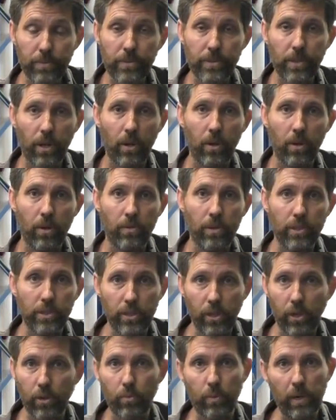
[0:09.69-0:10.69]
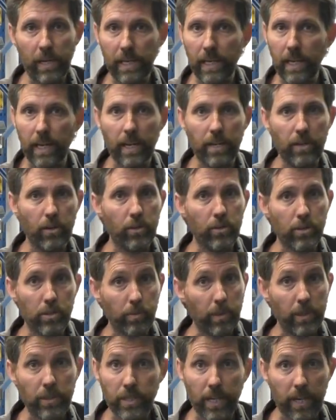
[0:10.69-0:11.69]
so there's no relay, no
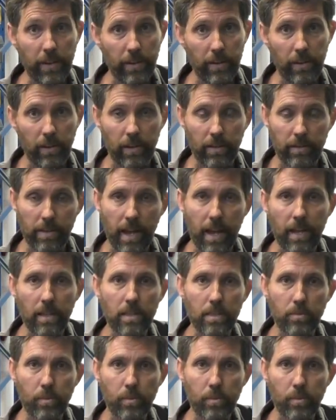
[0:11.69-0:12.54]
switch, anything like that.